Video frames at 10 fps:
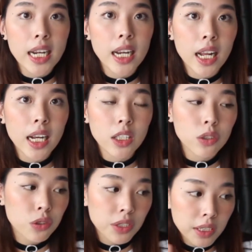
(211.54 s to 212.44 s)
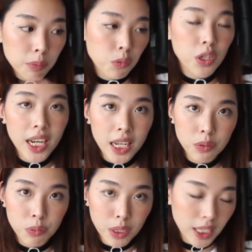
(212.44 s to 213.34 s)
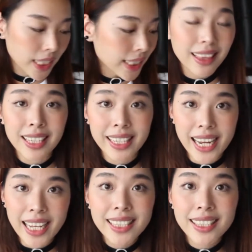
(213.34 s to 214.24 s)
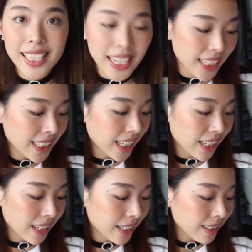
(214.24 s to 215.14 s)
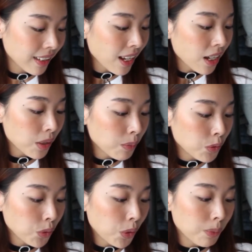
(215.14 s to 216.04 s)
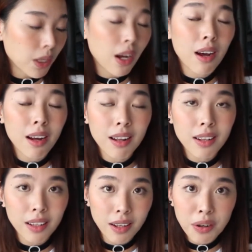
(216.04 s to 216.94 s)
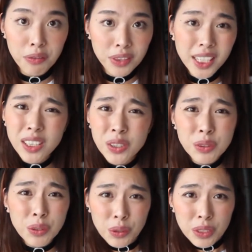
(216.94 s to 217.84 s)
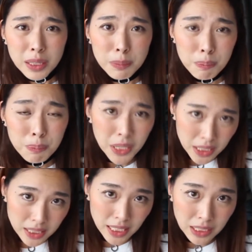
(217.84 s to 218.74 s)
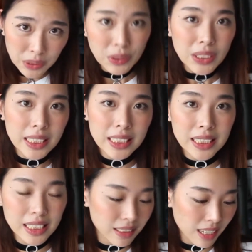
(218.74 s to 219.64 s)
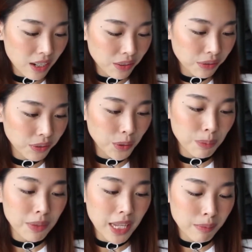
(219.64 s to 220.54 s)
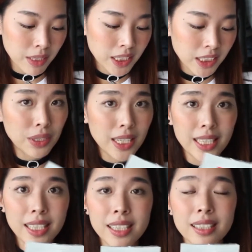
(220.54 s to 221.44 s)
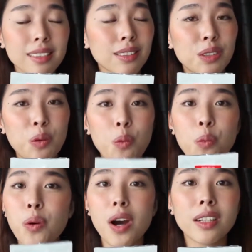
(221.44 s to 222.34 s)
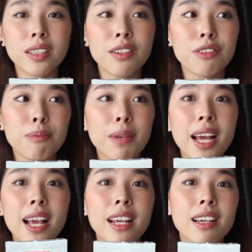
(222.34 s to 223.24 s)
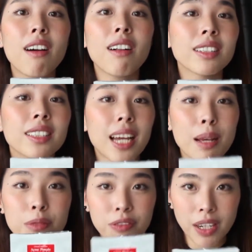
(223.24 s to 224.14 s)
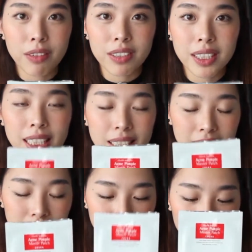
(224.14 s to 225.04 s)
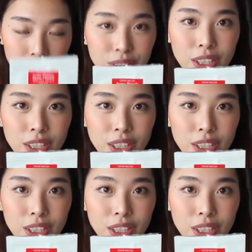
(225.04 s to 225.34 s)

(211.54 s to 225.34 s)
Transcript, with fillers: and then you sleep one night with it. The next day it absorbed all of the dirty pus and oiliness out of your blemish. It's one of my all-time favorite. This is so